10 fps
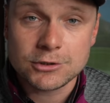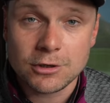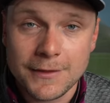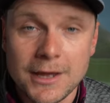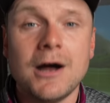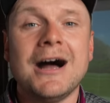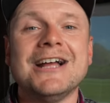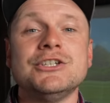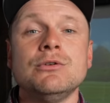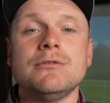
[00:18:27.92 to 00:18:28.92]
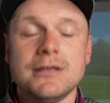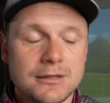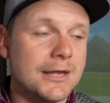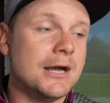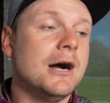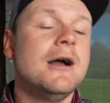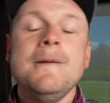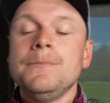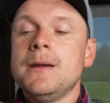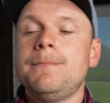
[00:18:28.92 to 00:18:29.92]
sure they are as you think they are.
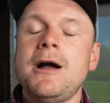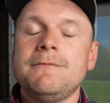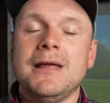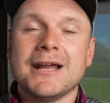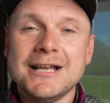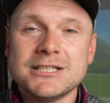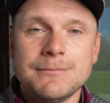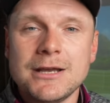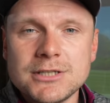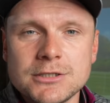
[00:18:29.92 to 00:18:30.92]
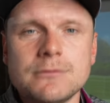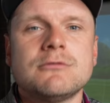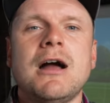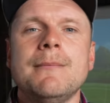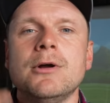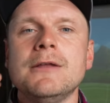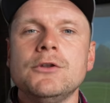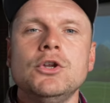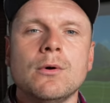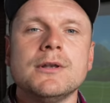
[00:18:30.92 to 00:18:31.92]
Apart from that, guys, smash that subscribe button if
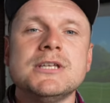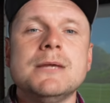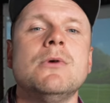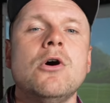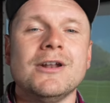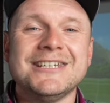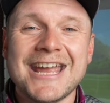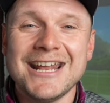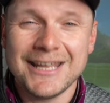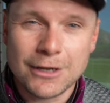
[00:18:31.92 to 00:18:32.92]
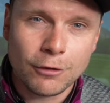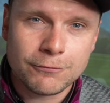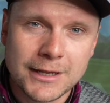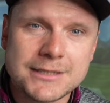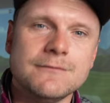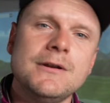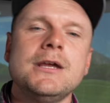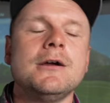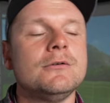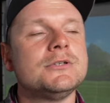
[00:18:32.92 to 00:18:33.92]
you do want to see more daily golf related
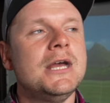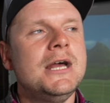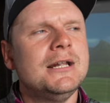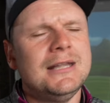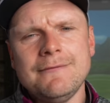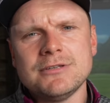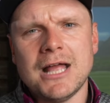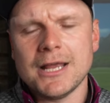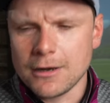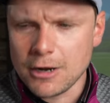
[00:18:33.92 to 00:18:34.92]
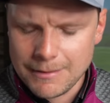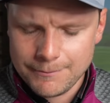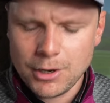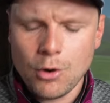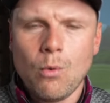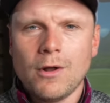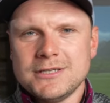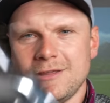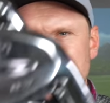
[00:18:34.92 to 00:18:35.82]
videos. Leave us a like and comment below, what do you